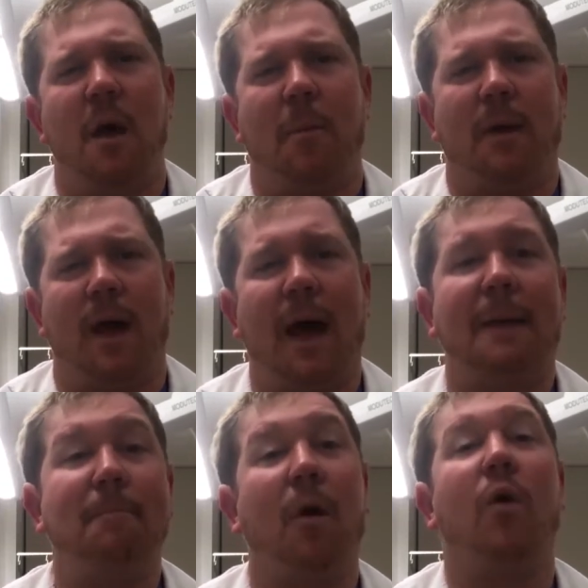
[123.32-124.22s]
But
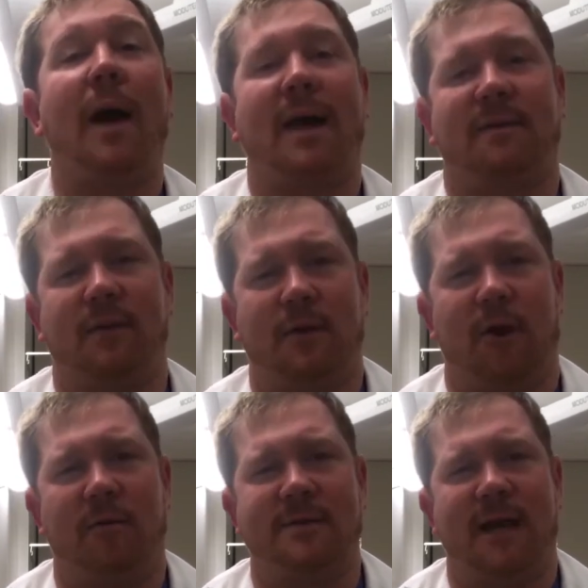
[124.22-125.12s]
hypoactive
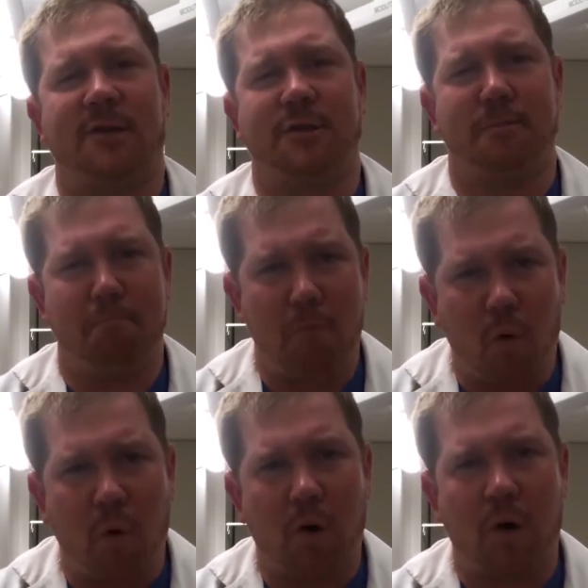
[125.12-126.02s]
delirium is actually
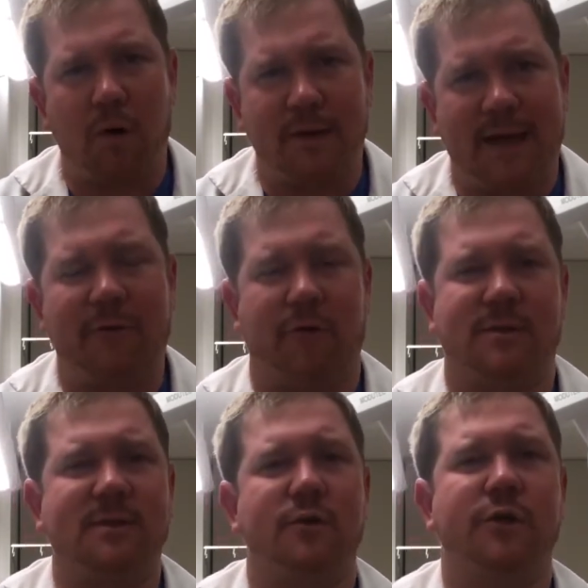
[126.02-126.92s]
more dangerous,
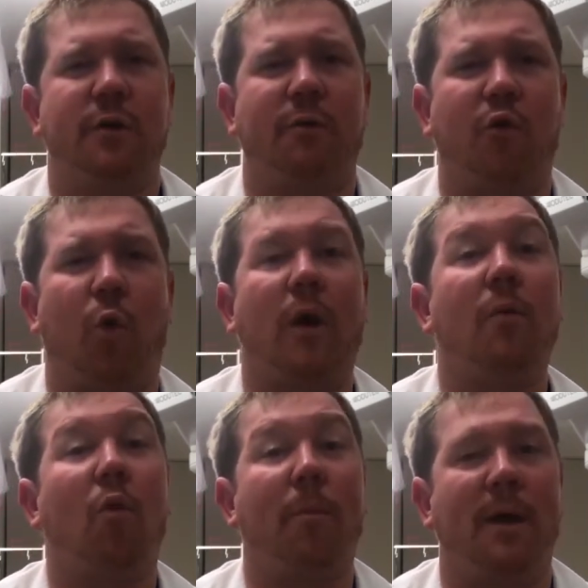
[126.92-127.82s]
associated with greater
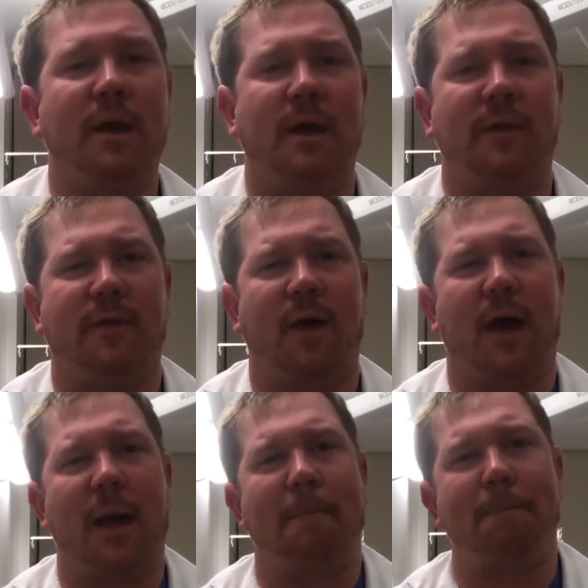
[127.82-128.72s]
morbidity than the
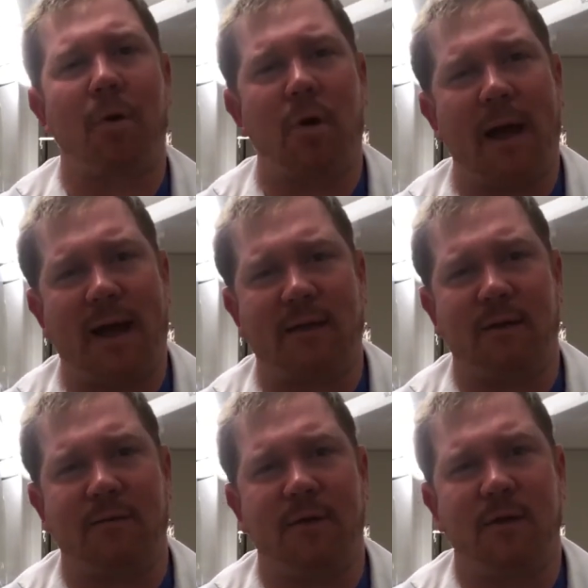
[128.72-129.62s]

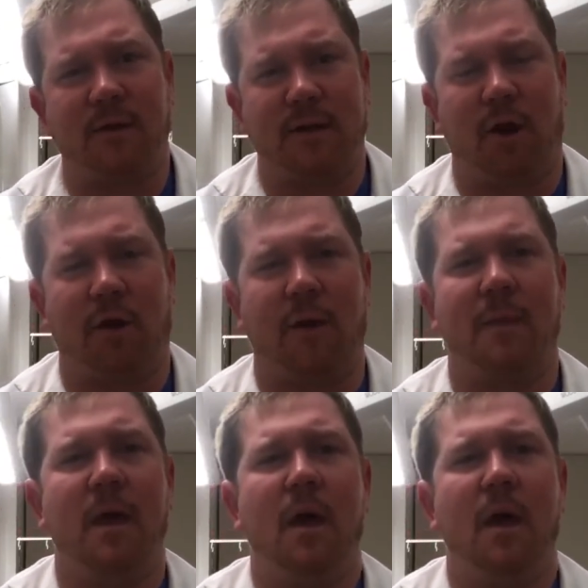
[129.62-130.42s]
hyperactive delirium,